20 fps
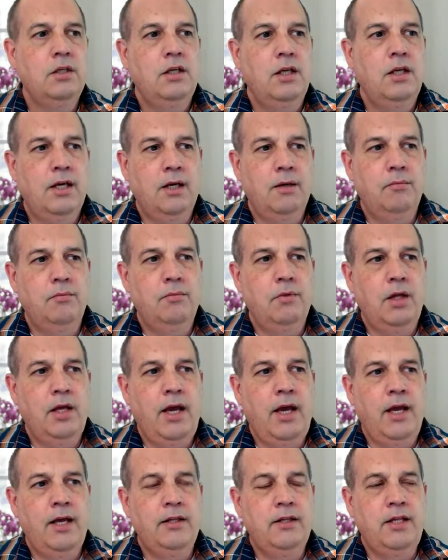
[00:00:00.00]
And
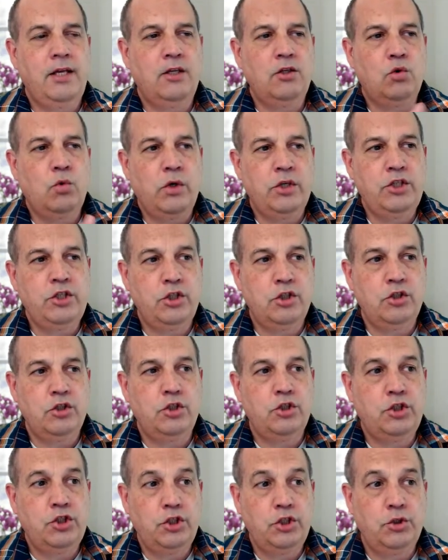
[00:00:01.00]
then question
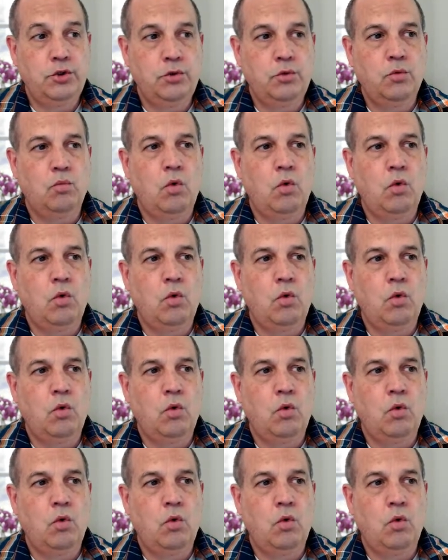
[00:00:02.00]
2,